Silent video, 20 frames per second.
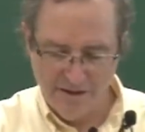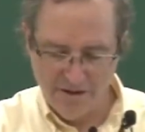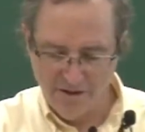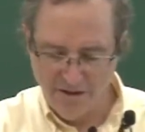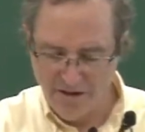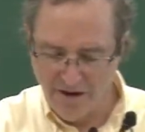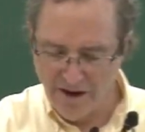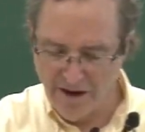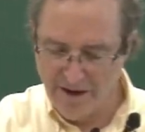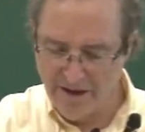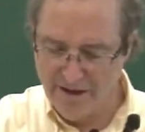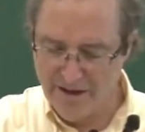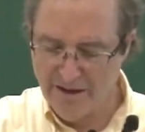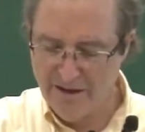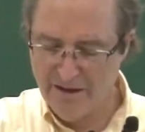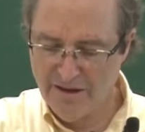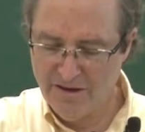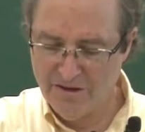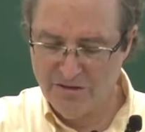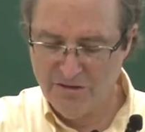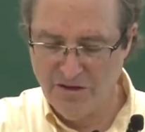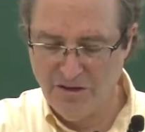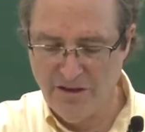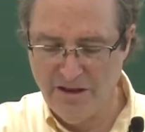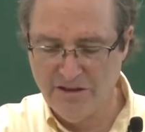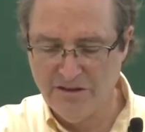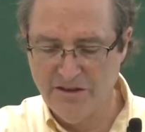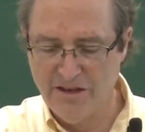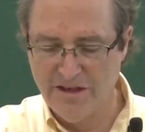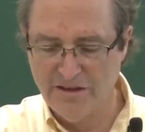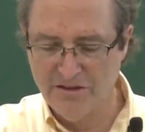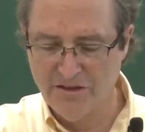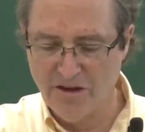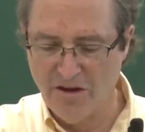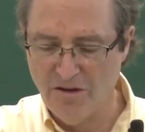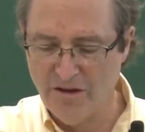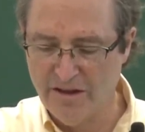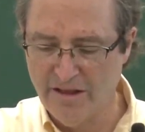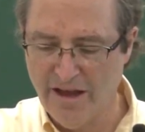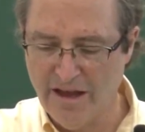All right? So this thing's
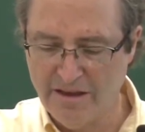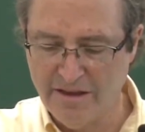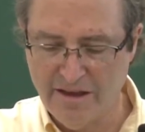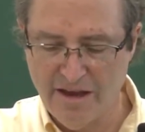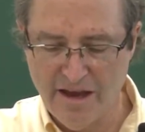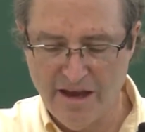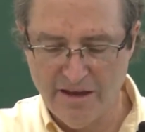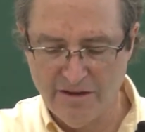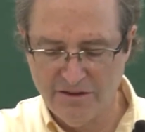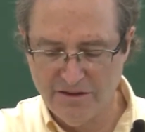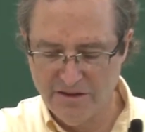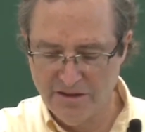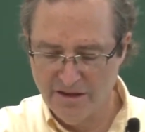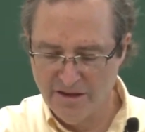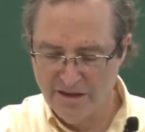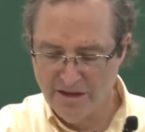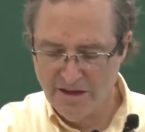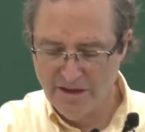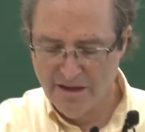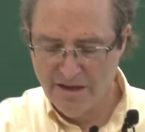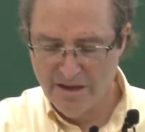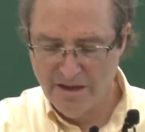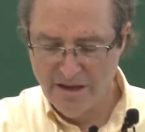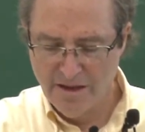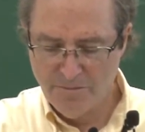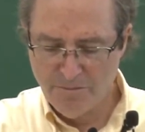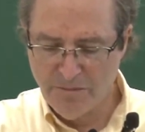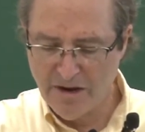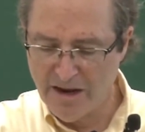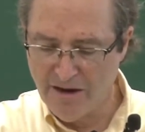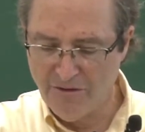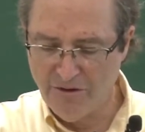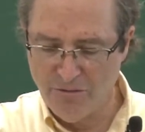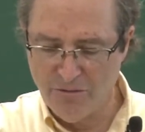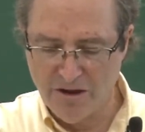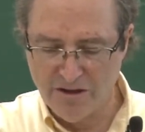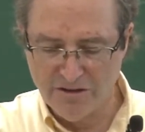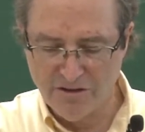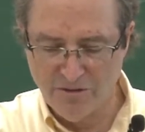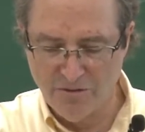going like this, but every
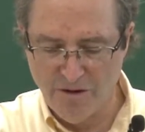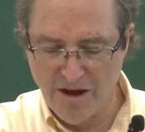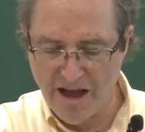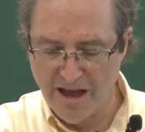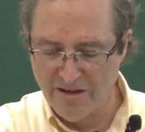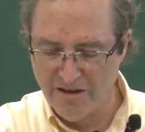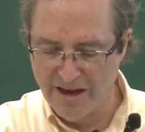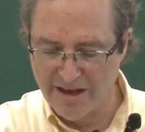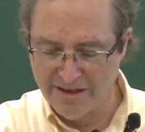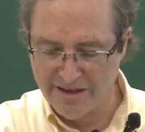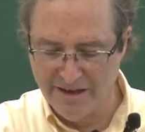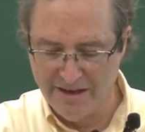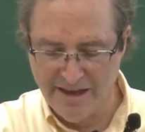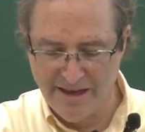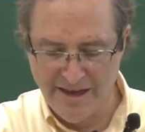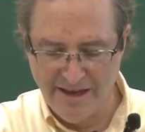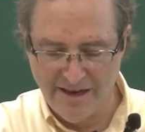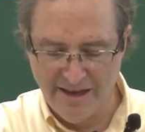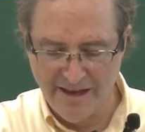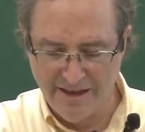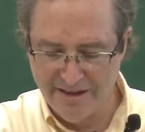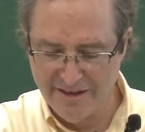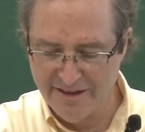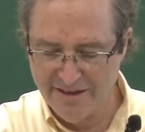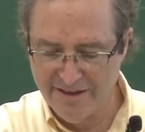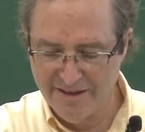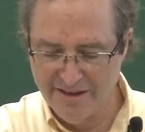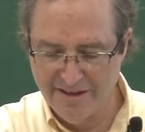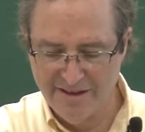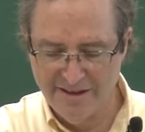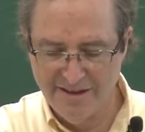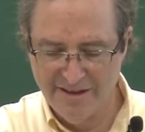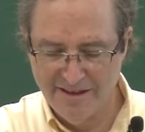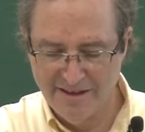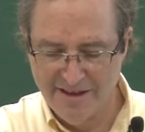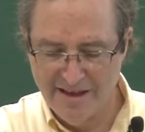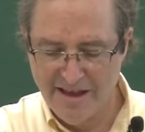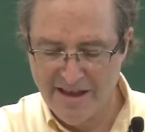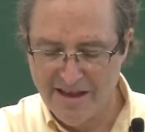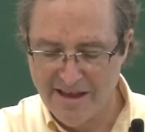once in a while I can hit it.
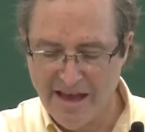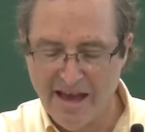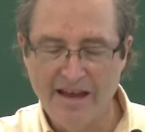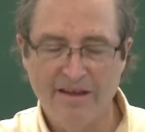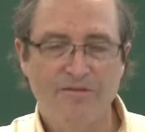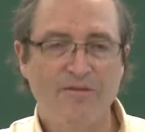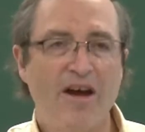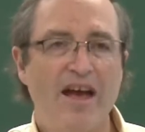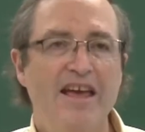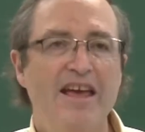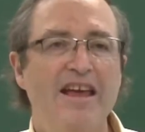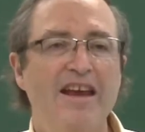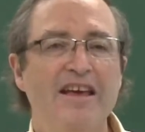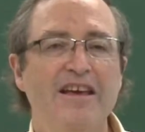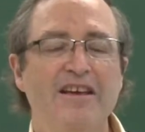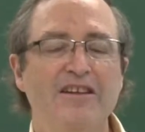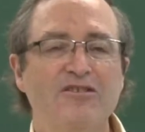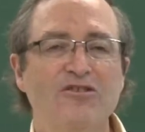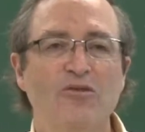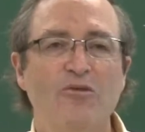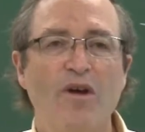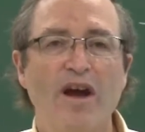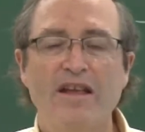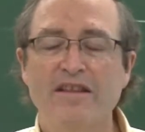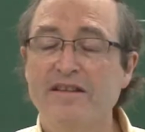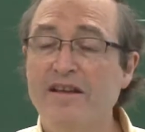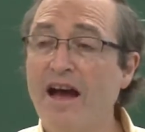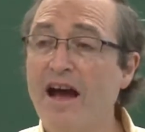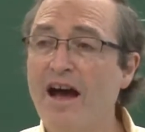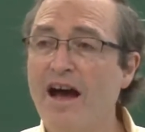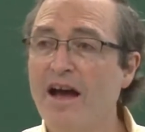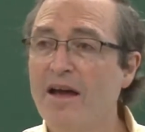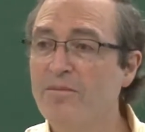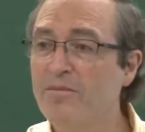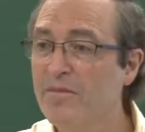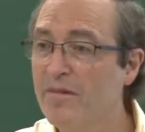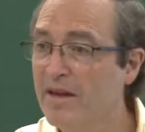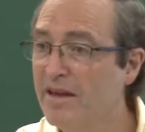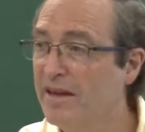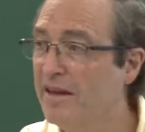And if I hit it at the right time,
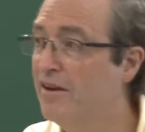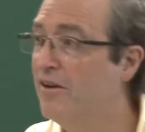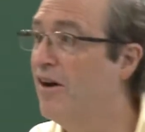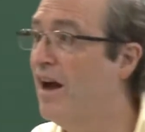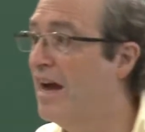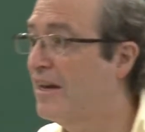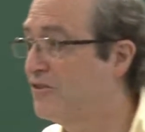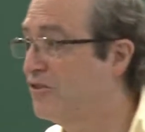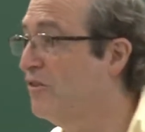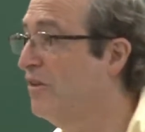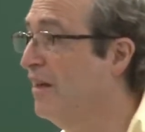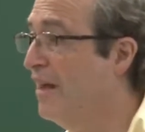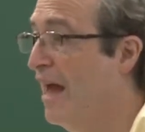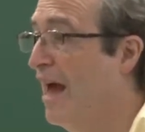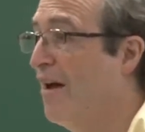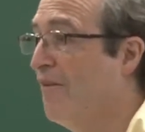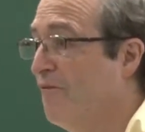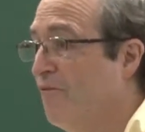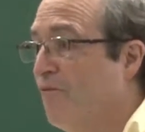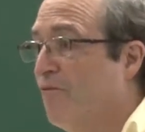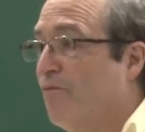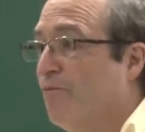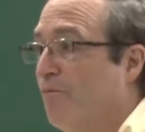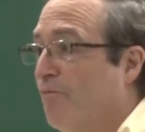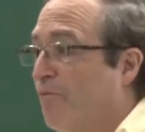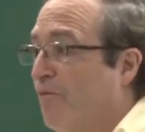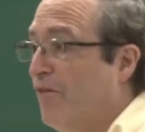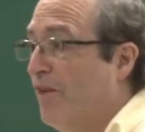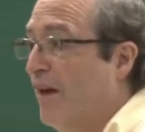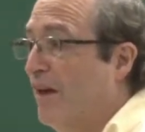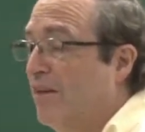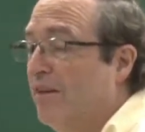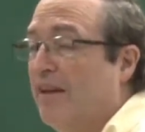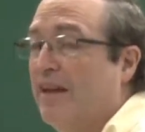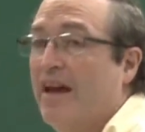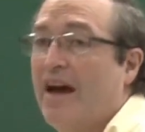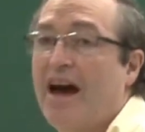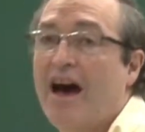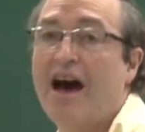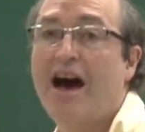it'll actually have fairly
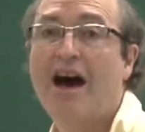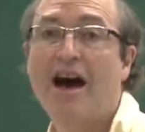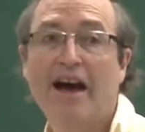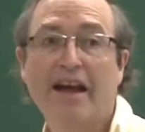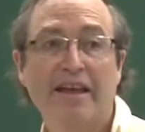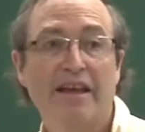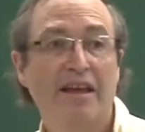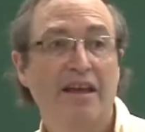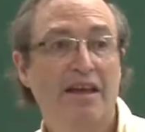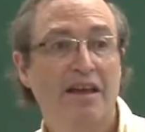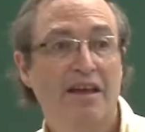high